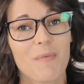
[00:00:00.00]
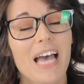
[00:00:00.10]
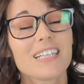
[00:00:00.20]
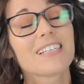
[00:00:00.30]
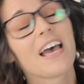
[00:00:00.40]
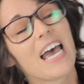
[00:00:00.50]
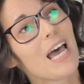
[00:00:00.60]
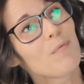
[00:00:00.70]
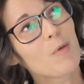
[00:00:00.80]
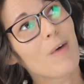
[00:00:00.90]
Maas,
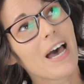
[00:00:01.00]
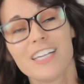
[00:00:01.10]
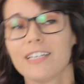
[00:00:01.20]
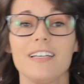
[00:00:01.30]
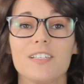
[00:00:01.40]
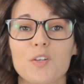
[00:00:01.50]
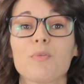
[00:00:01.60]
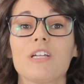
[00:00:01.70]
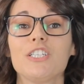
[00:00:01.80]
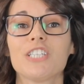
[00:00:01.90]
and my mind is
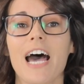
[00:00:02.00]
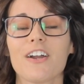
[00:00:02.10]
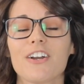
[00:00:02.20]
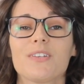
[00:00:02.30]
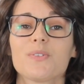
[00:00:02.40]
completely shattered.